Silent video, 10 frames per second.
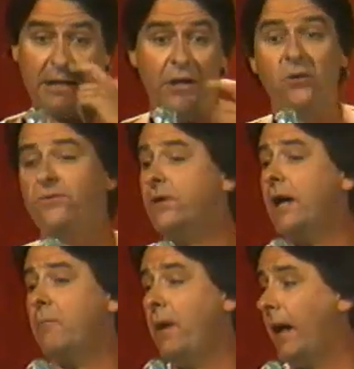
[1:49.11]
They don't
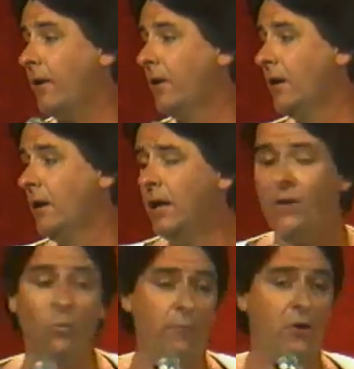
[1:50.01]
say men
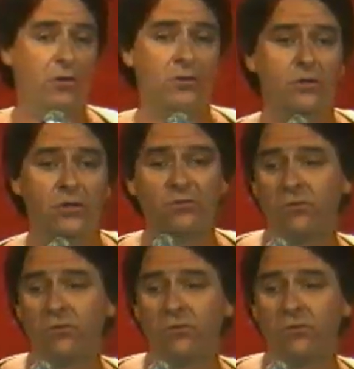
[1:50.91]
and women on the doors.